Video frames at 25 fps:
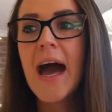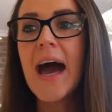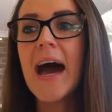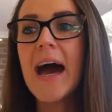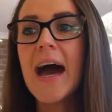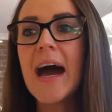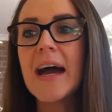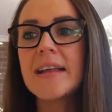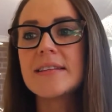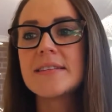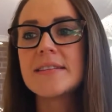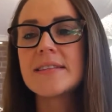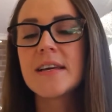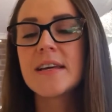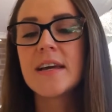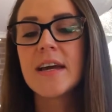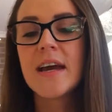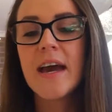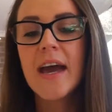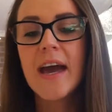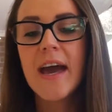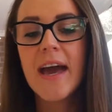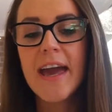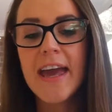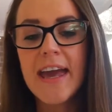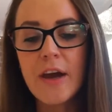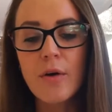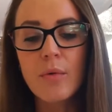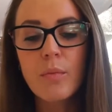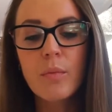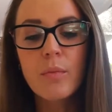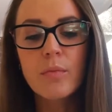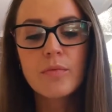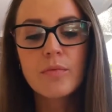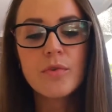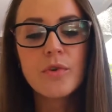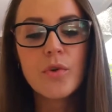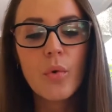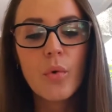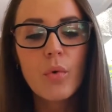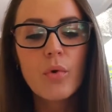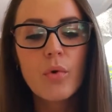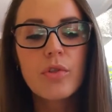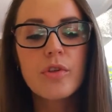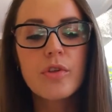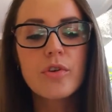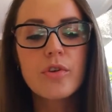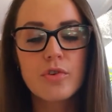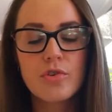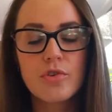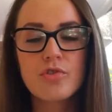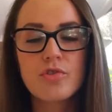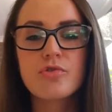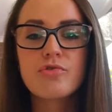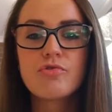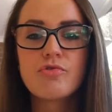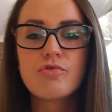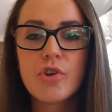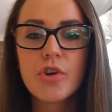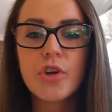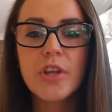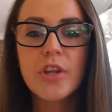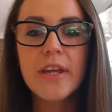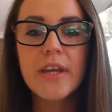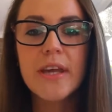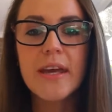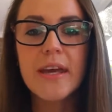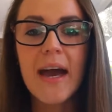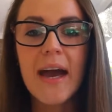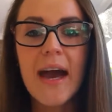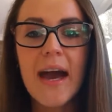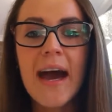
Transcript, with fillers: and help know that you're truly